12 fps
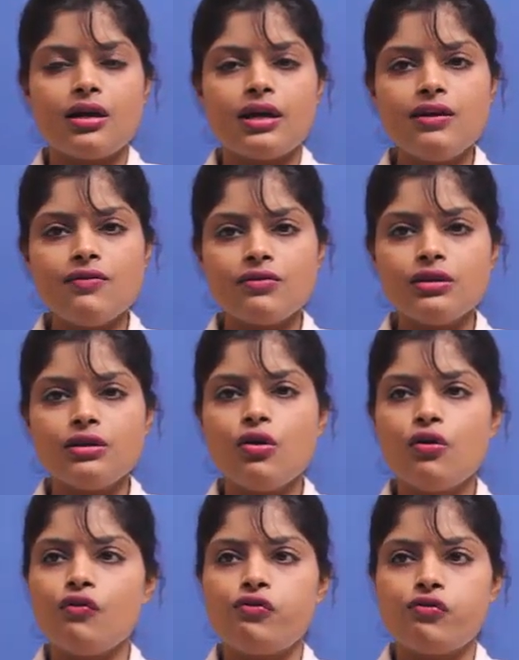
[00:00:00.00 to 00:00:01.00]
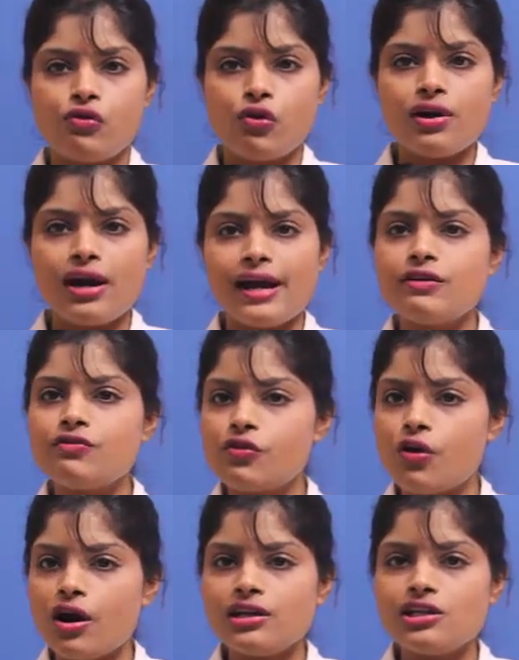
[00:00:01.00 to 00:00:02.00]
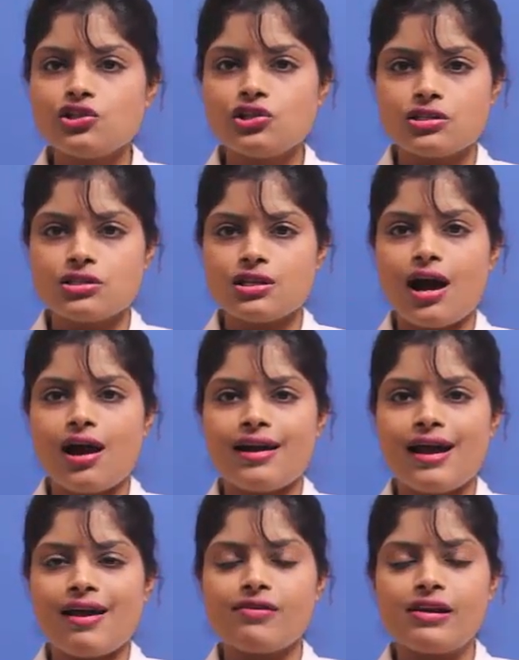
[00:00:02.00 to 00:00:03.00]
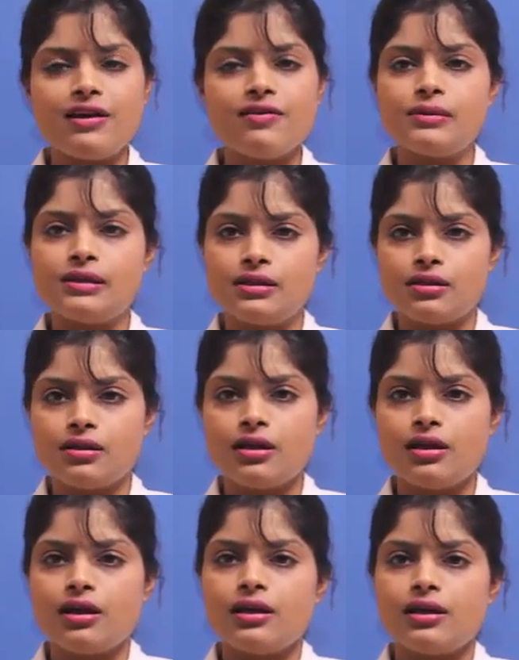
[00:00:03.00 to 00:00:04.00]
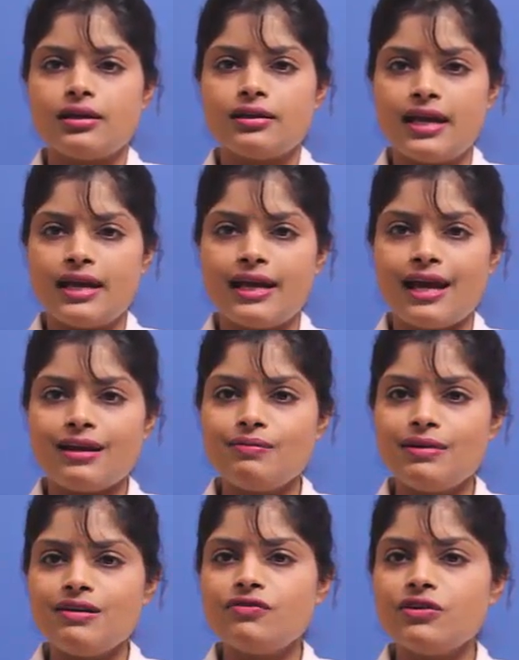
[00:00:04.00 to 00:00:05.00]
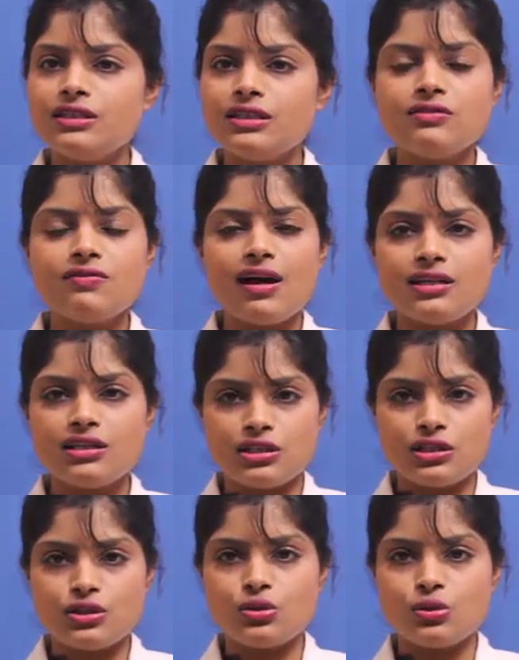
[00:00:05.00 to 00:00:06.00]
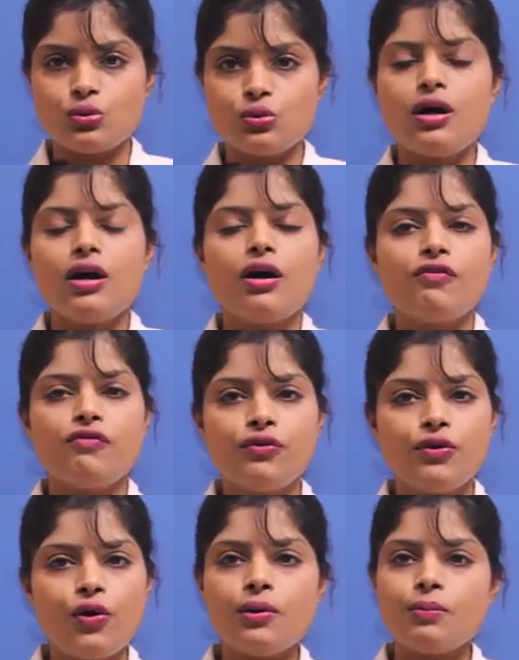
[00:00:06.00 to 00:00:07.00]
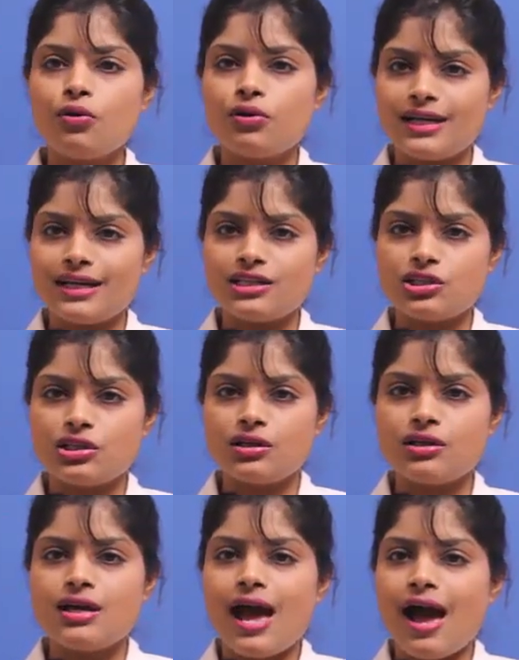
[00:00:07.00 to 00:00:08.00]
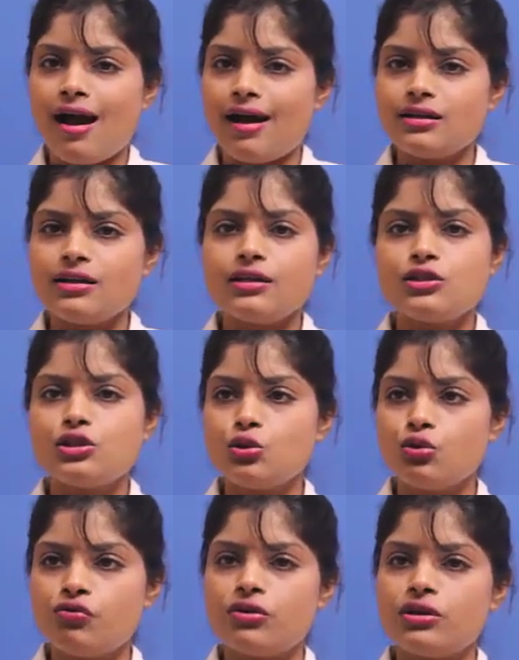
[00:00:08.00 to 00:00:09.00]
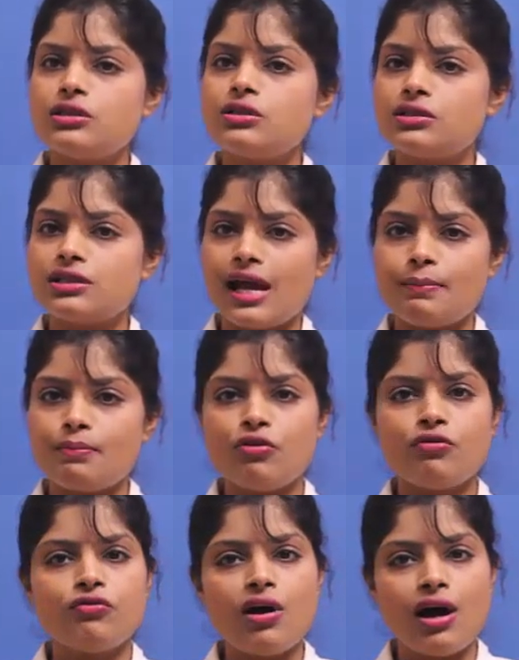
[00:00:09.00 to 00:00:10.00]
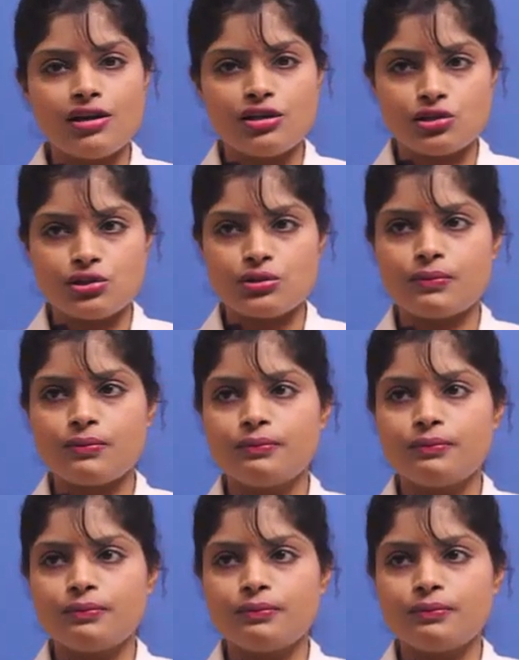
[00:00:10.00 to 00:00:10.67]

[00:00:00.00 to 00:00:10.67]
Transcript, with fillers: Even fluoride varnishes are available. They can be further divided into a fluor protector and a Duraphat type of varnish.